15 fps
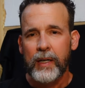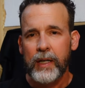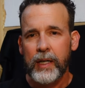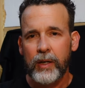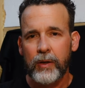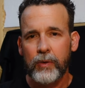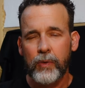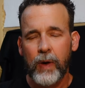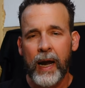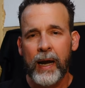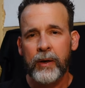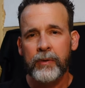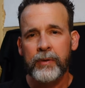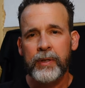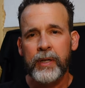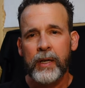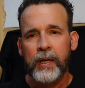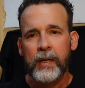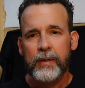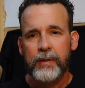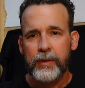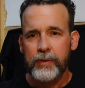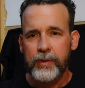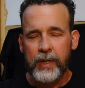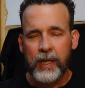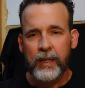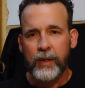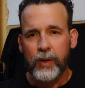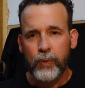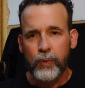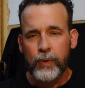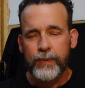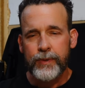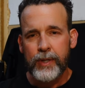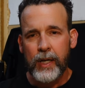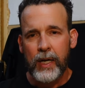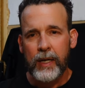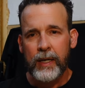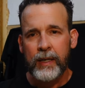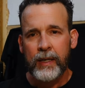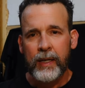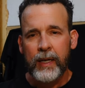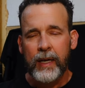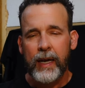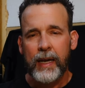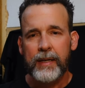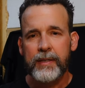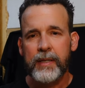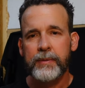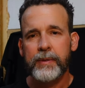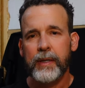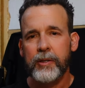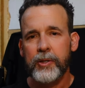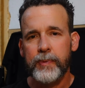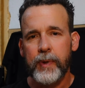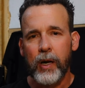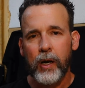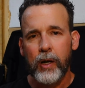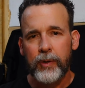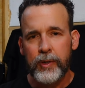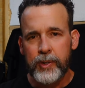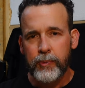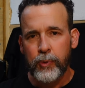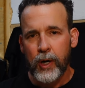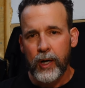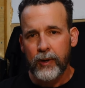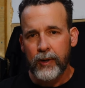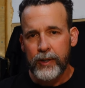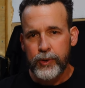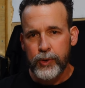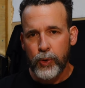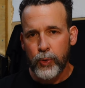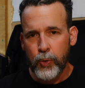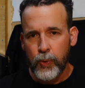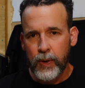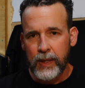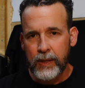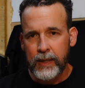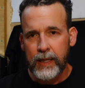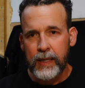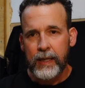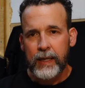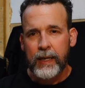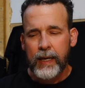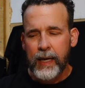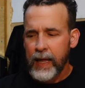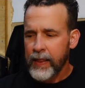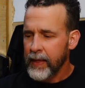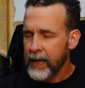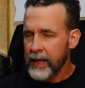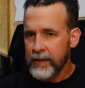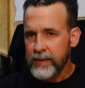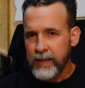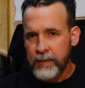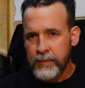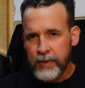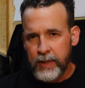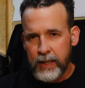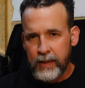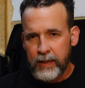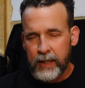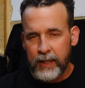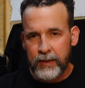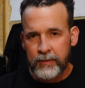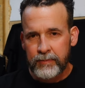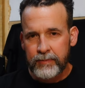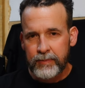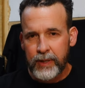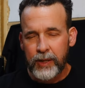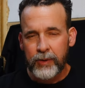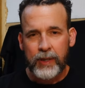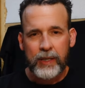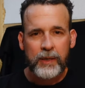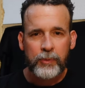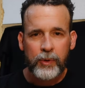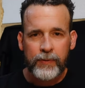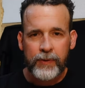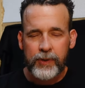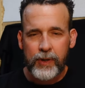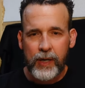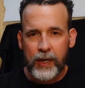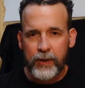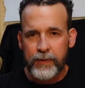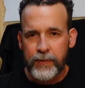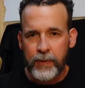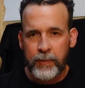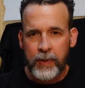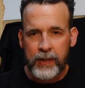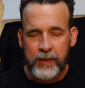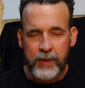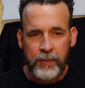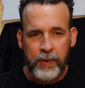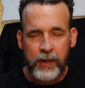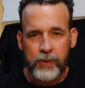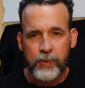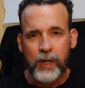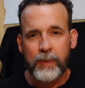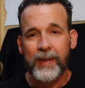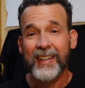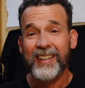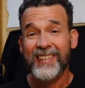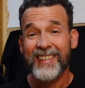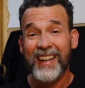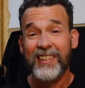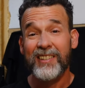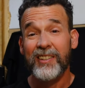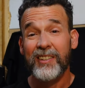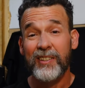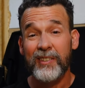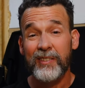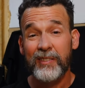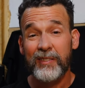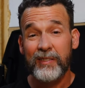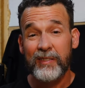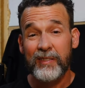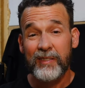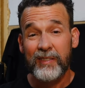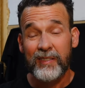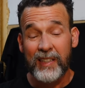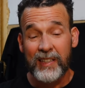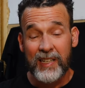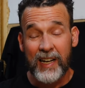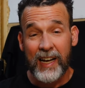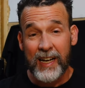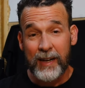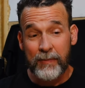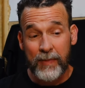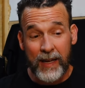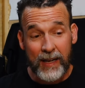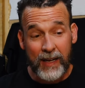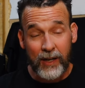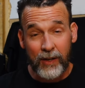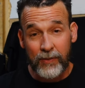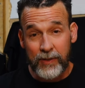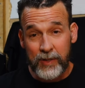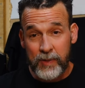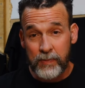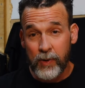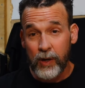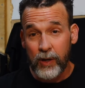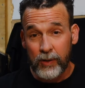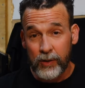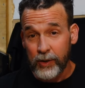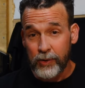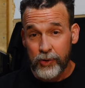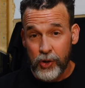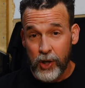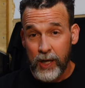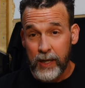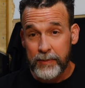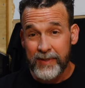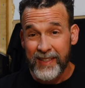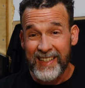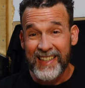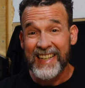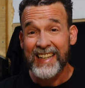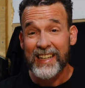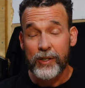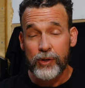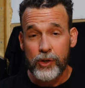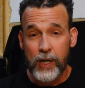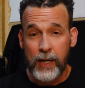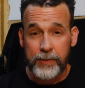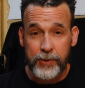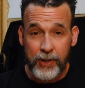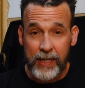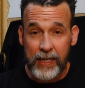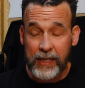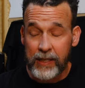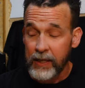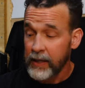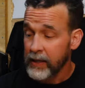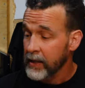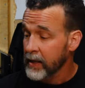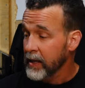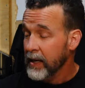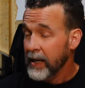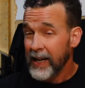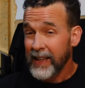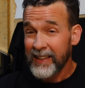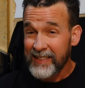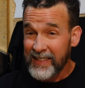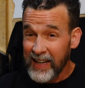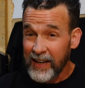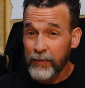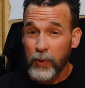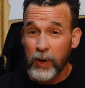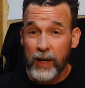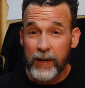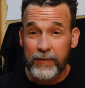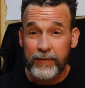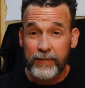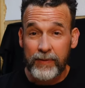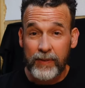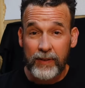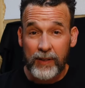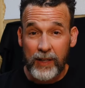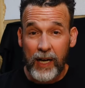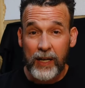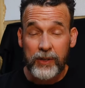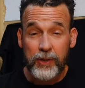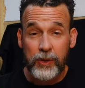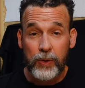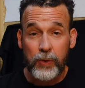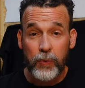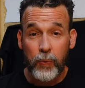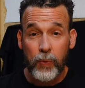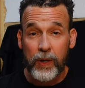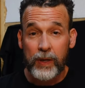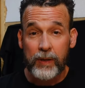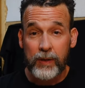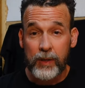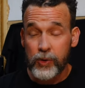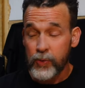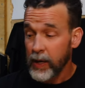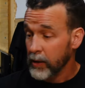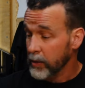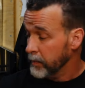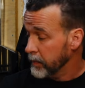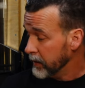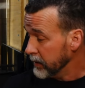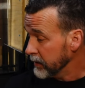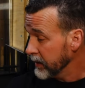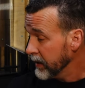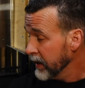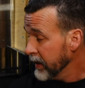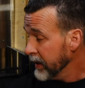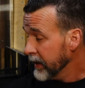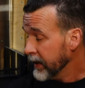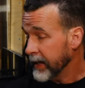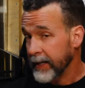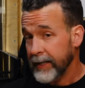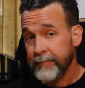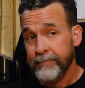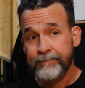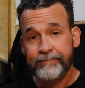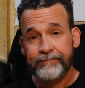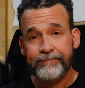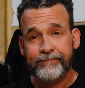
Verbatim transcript: you know ground to suddenly the roof's on and it seems like there's been all this progress so quickly and then it seems like you know you don't get to move into your house for months and months right because that's all the time that all the small little jobs the tedious jobs are getting done and that's kind of where I've got to with the trailer build um,